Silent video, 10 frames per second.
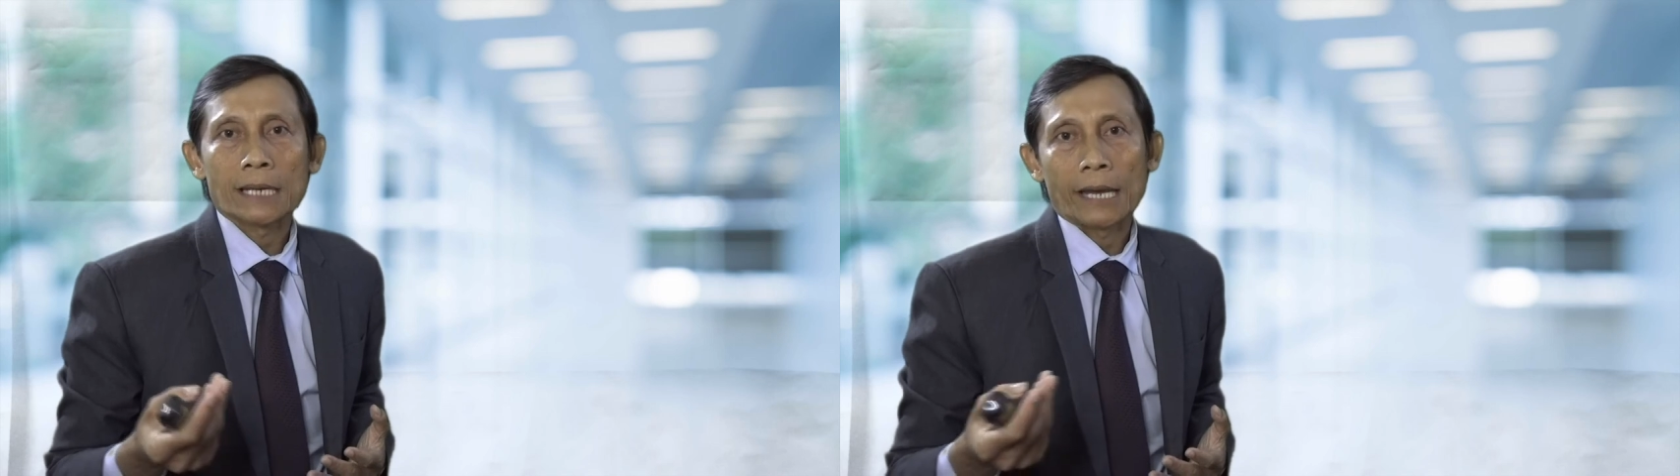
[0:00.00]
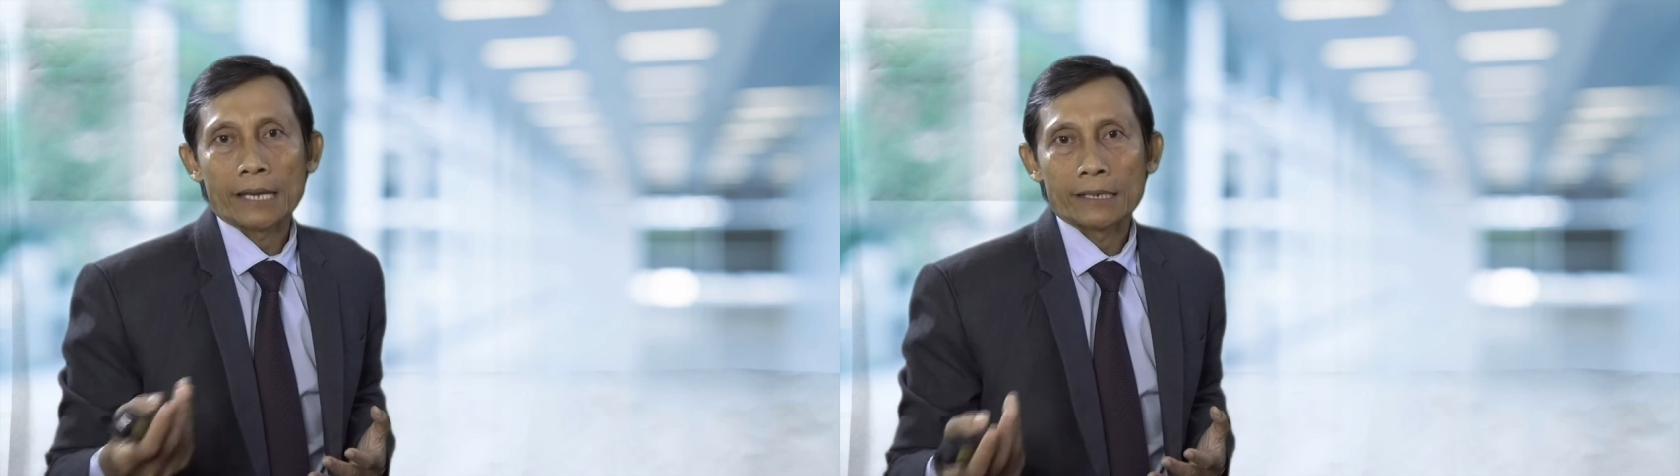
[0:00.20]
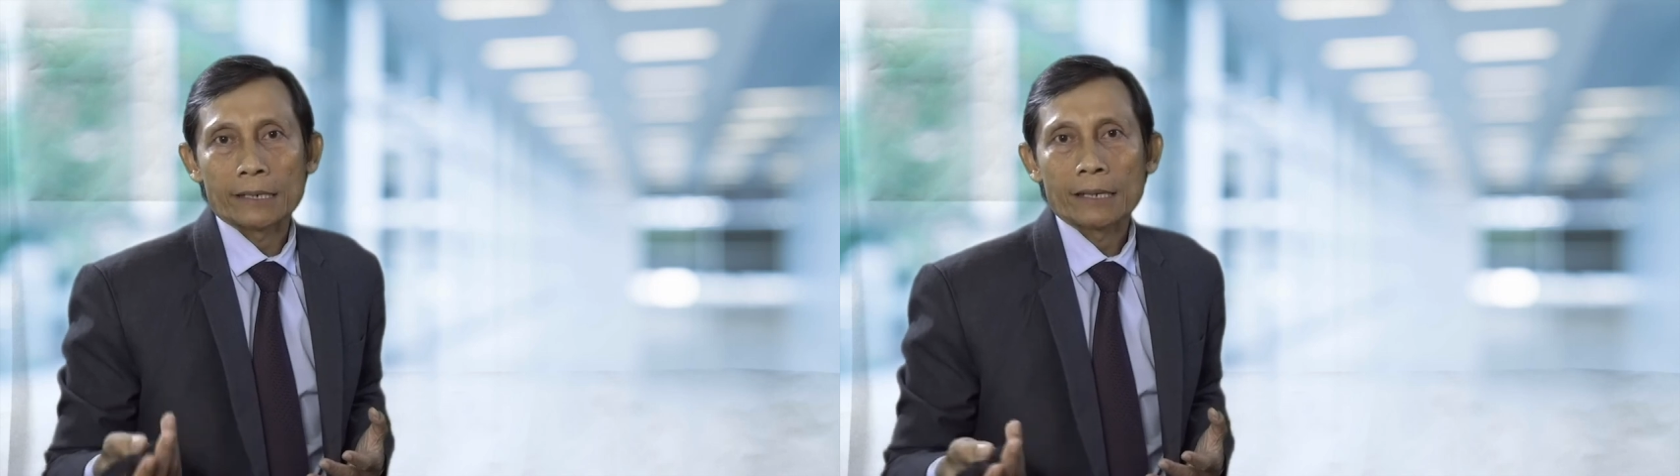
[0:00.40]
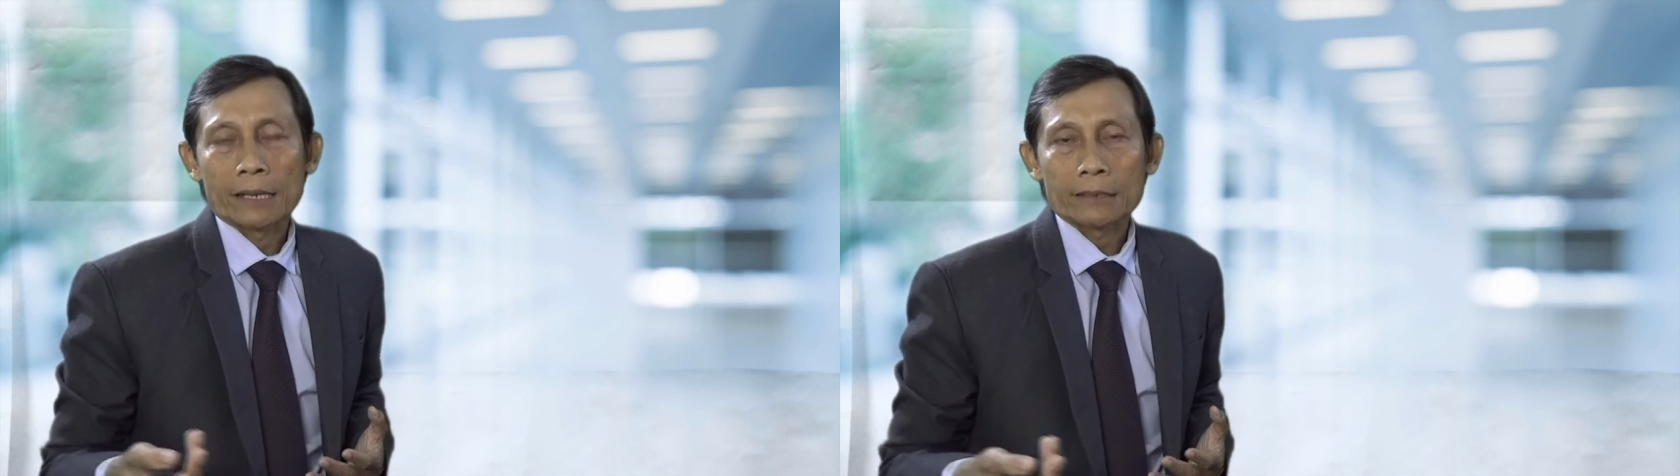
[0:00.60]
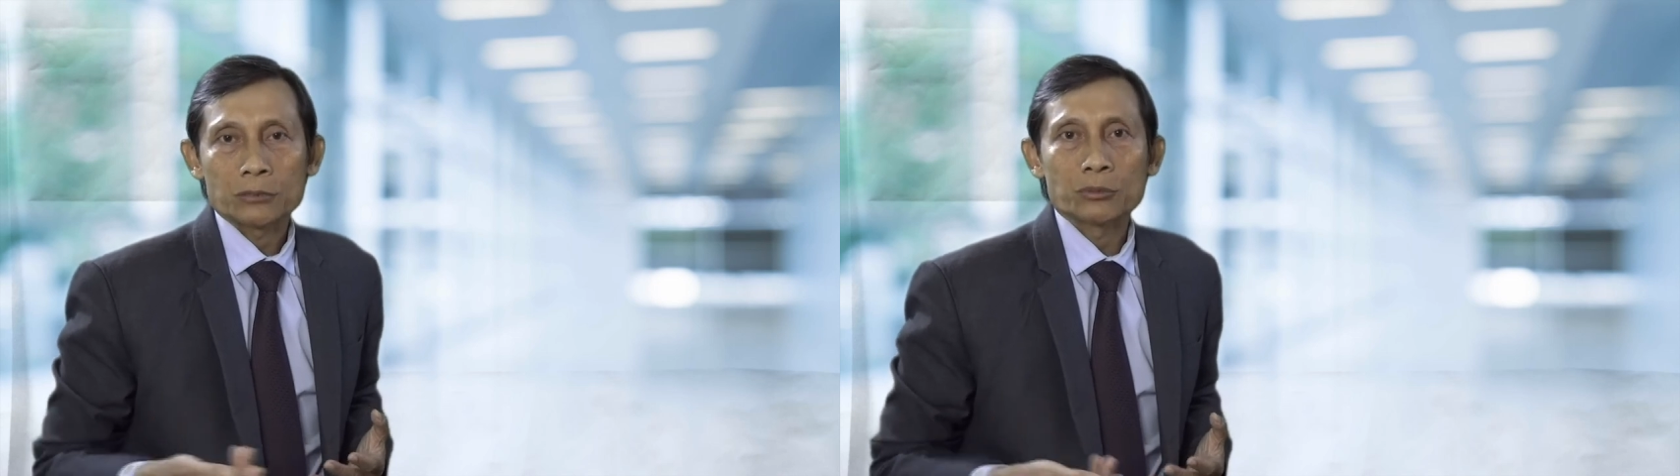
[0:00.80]
and
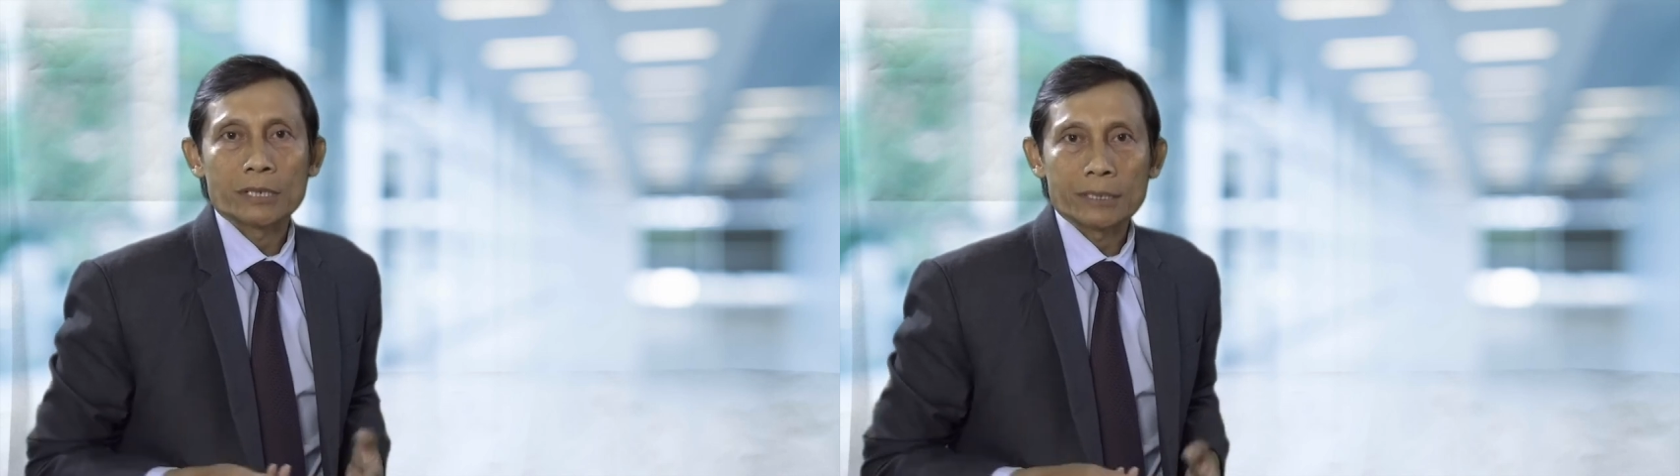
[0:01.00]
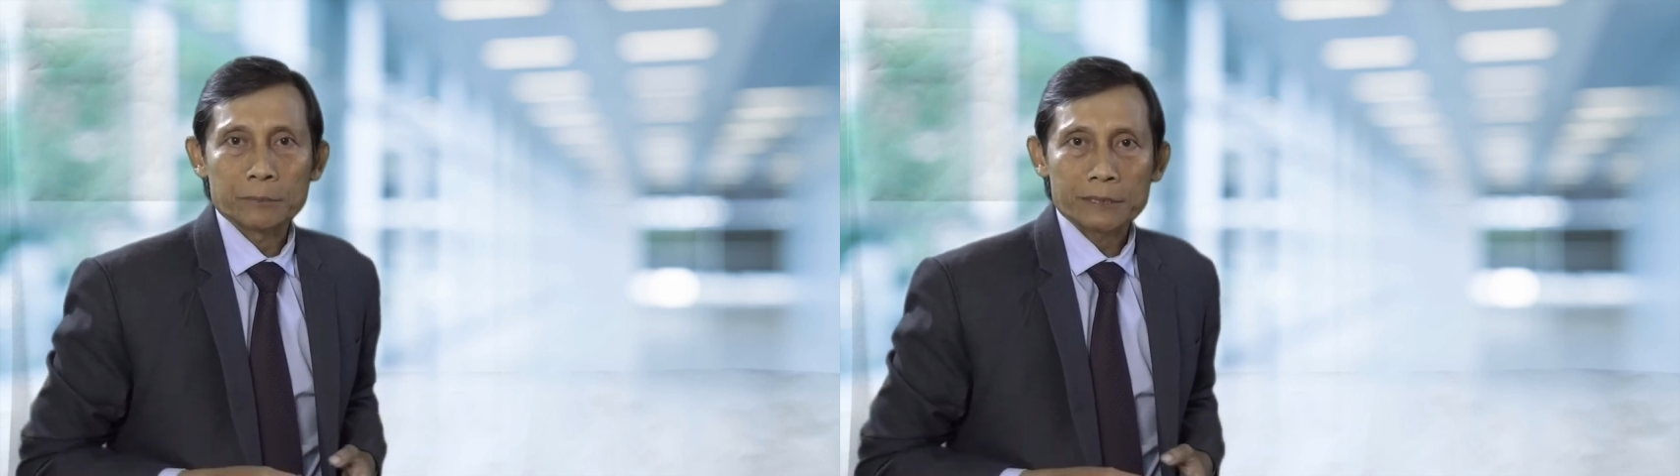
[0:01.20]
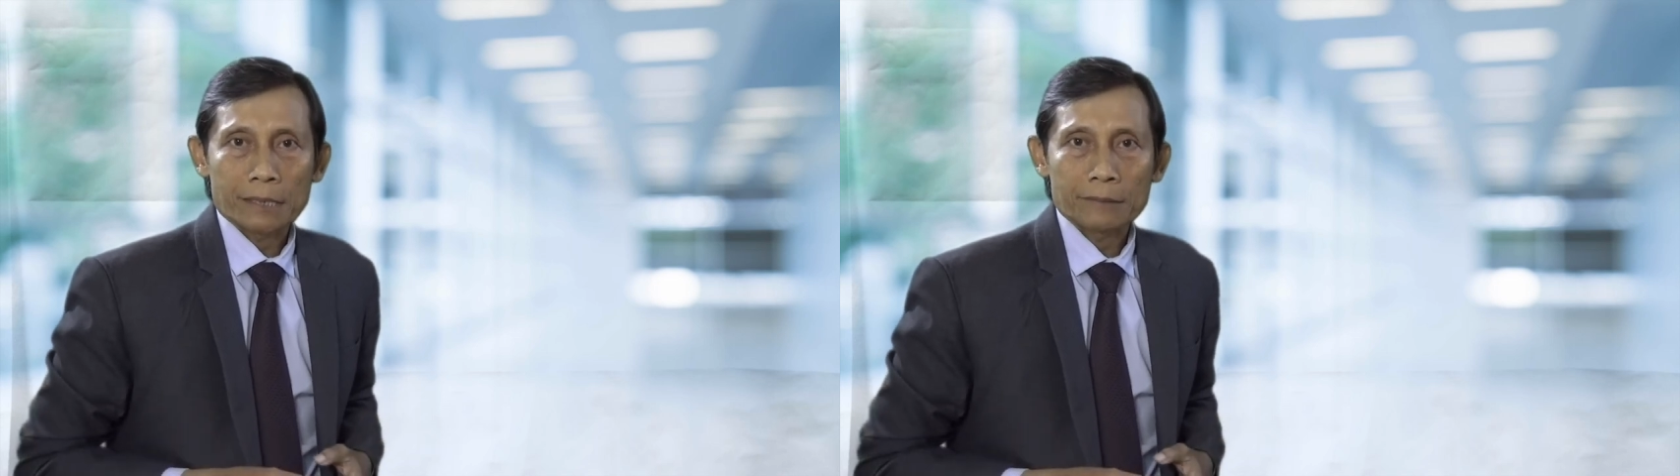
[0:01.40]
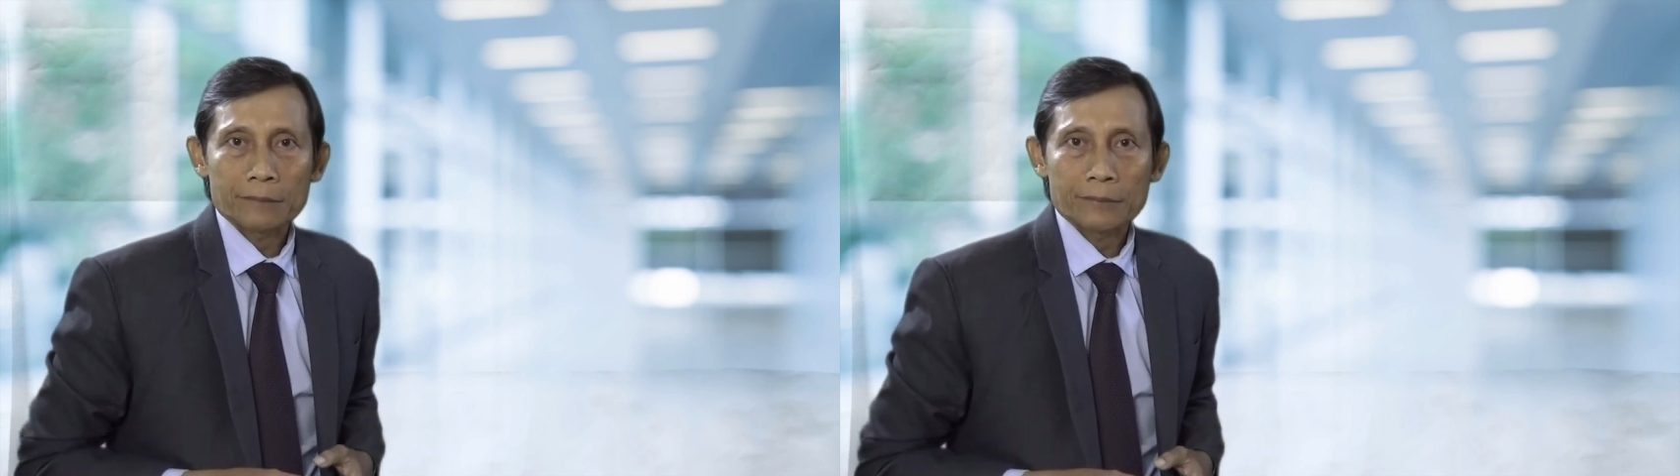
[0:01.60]
students themselves.